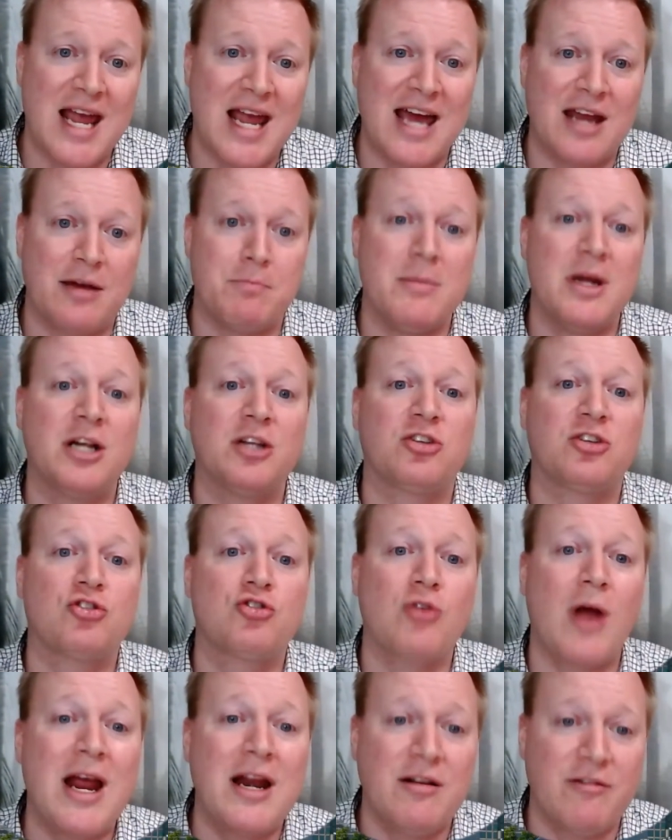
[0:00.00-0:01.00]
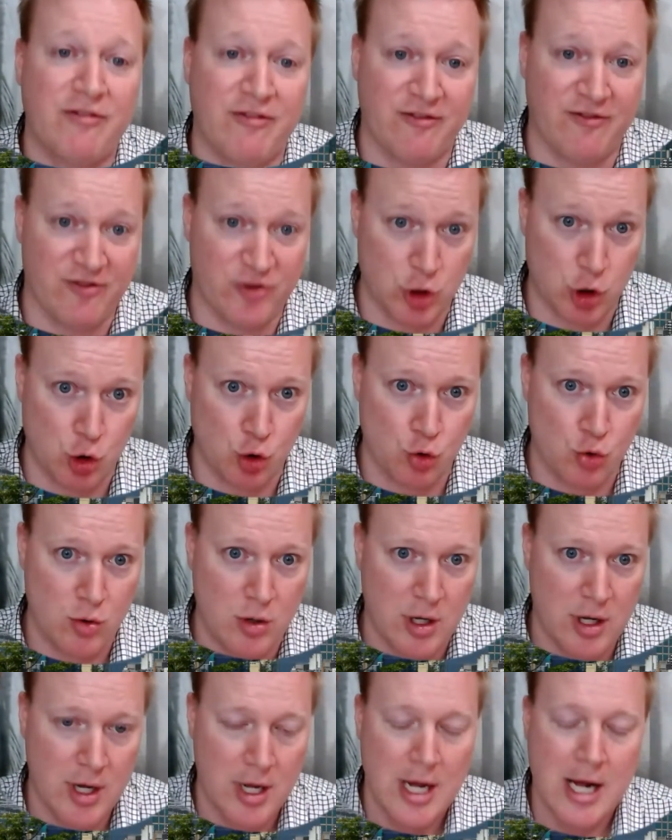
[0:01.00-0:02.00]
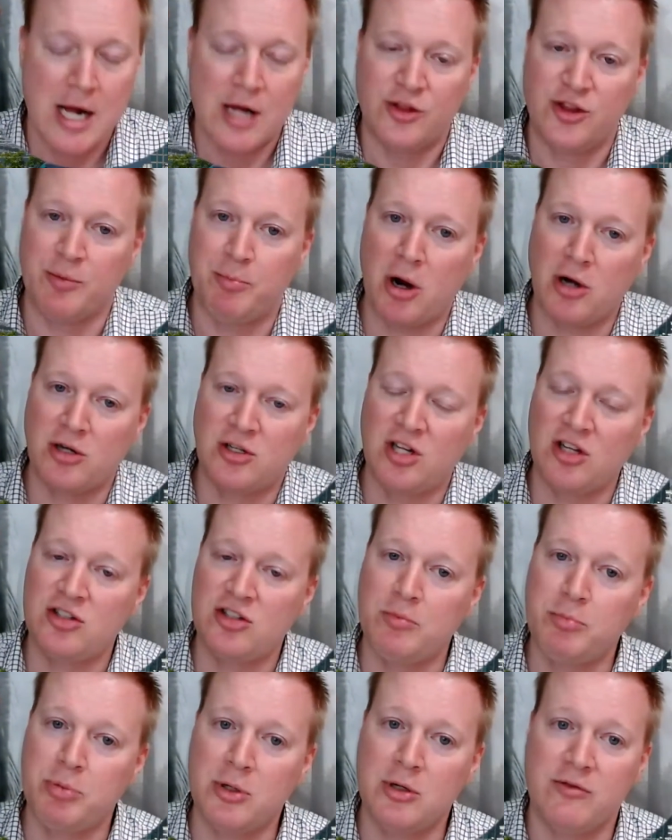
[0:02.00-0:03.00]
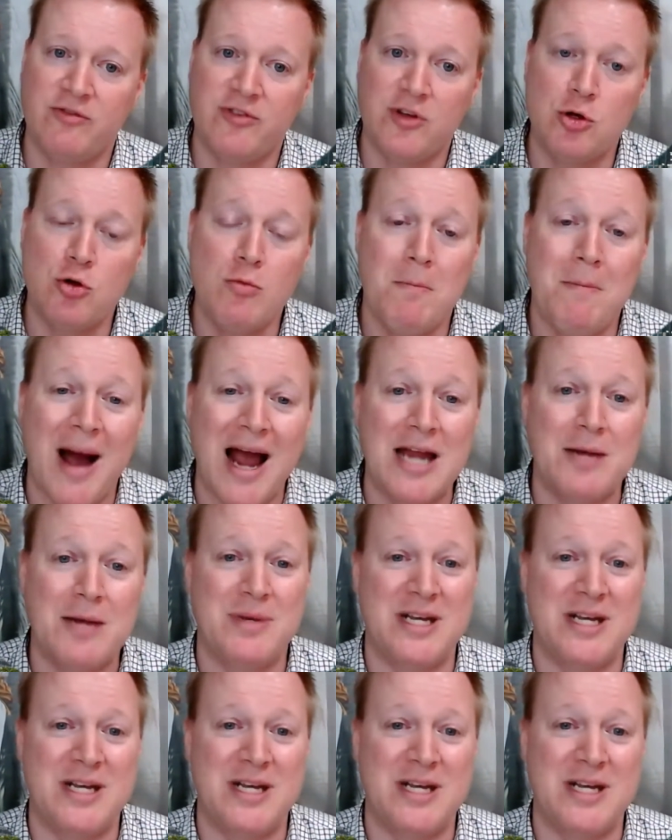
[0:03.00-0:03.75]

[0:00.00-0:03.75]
administrative view, the participant view might be